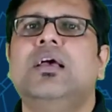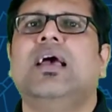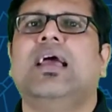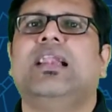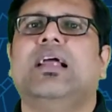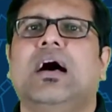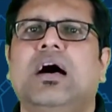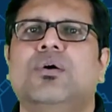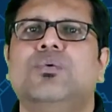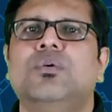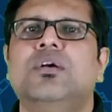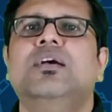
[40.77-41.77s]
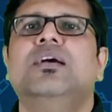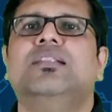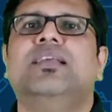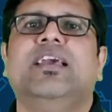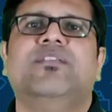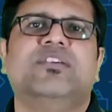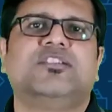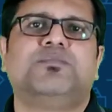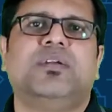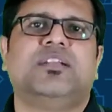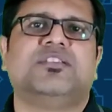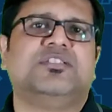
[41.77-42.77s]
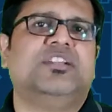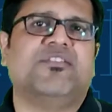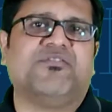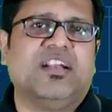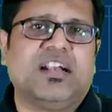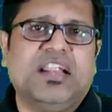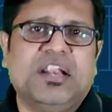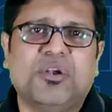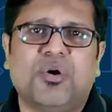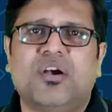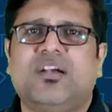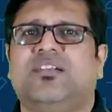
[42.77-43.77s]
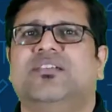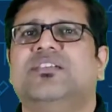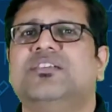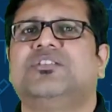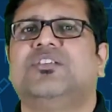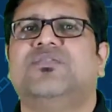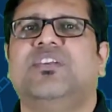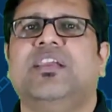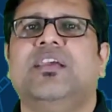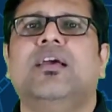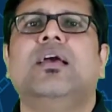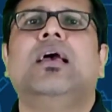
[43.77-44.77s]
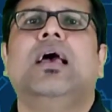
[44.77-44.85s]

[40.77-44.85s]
and how the investment is definitely not risk-free